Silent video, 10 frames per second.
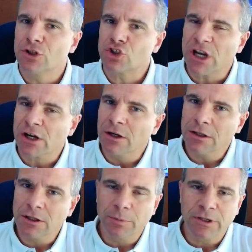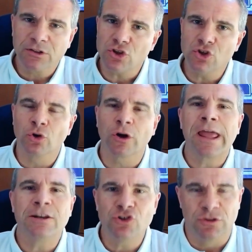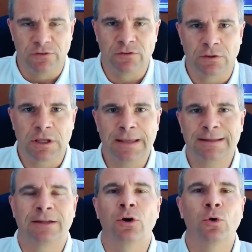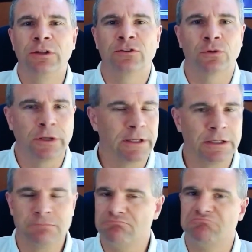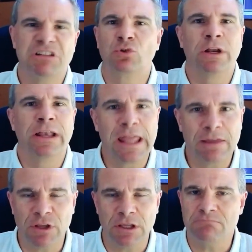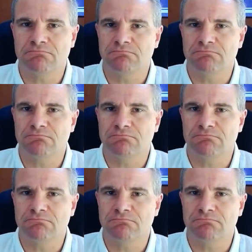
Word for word: Share a little bit your engines, okay, that go into a into a Navy